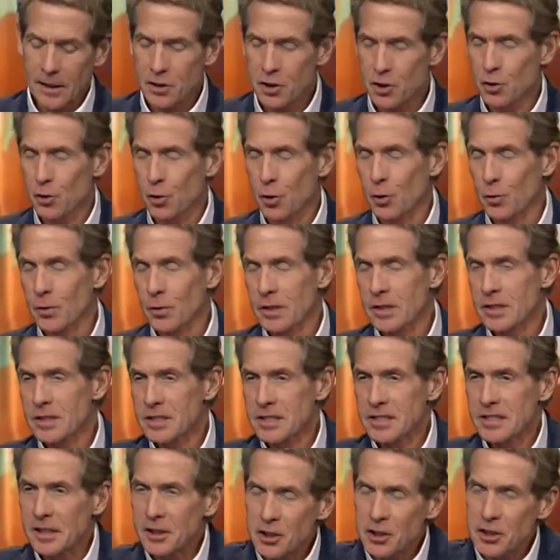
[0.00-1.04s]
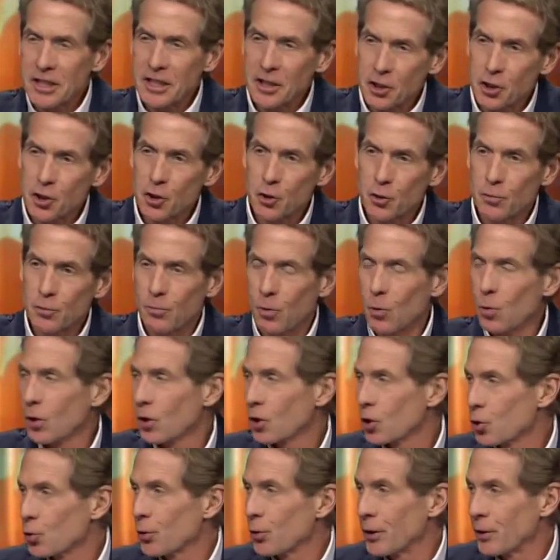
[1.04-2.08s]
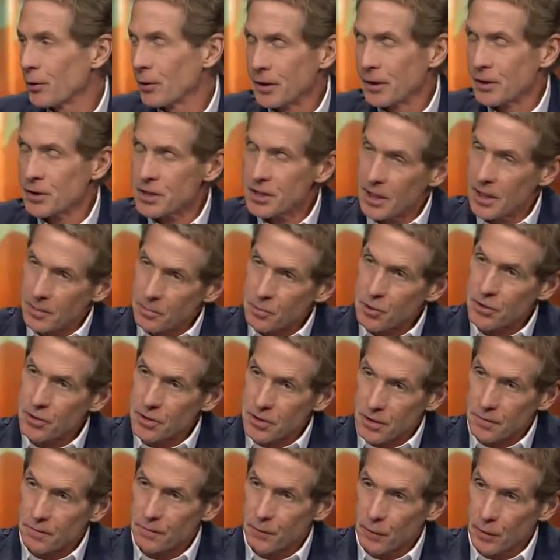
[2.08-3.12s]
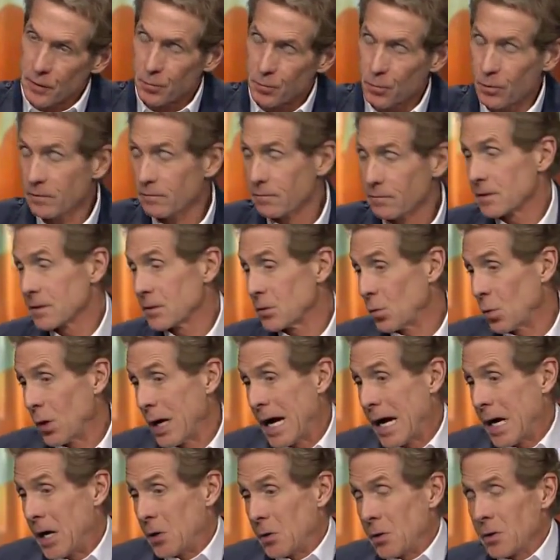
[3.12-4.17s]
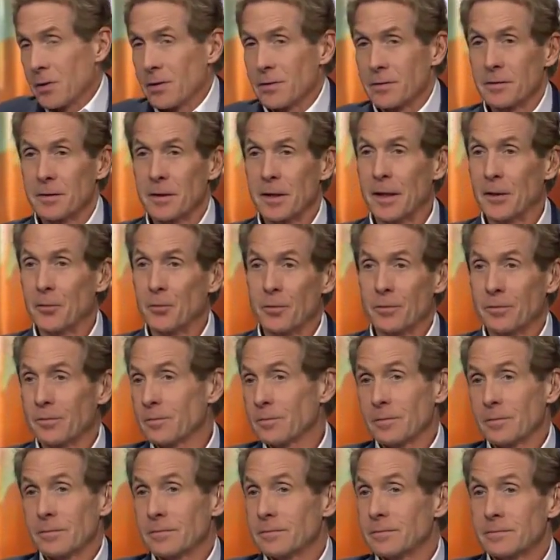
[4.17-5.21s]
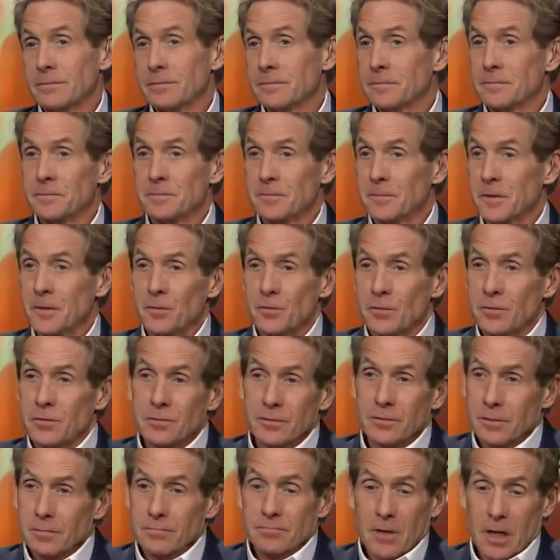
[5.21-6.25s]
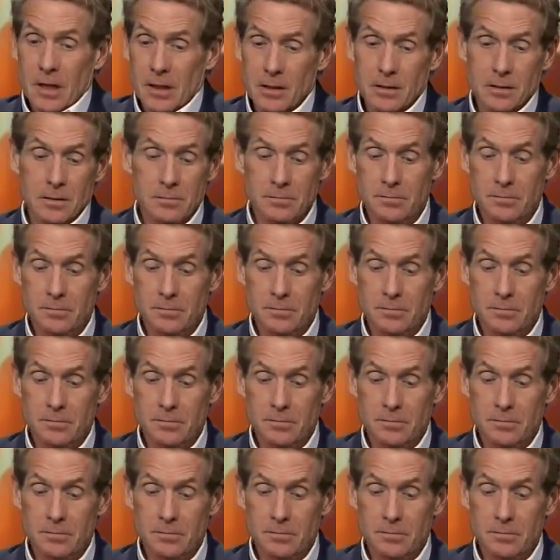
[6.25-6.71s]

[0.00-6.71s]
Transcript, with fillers: has thrown 62 more career interceptions mm -hmm. than Philip Rivers. Wow. And one more. And, and still one more. I know.